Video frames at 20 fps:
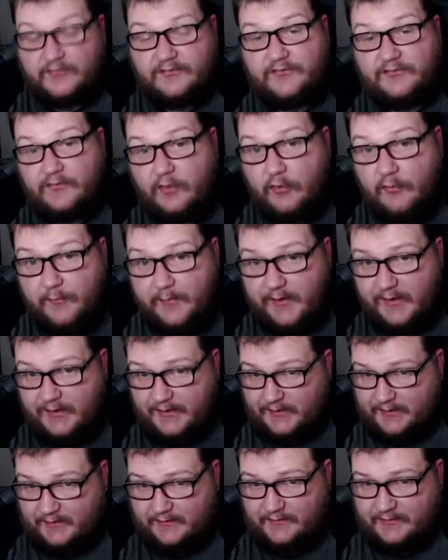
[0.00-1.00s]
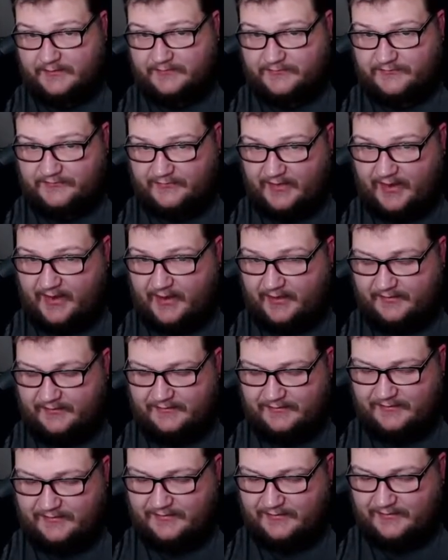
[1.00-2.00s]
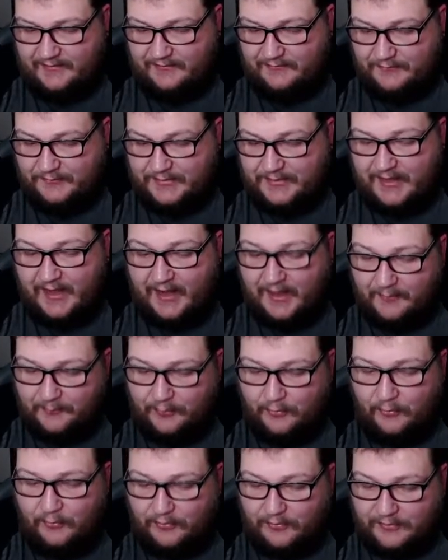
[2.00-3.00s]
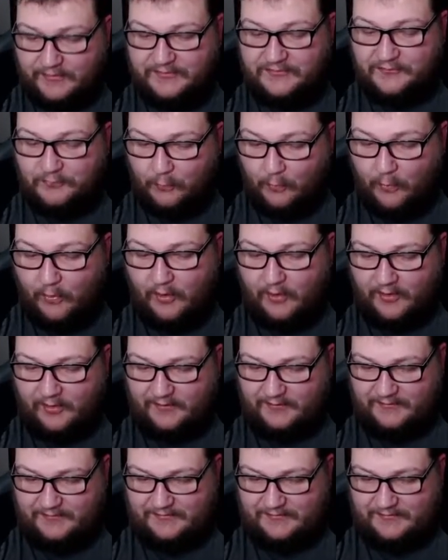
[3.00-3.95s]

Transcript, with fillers: are so many in this set. You gotta pull at least one.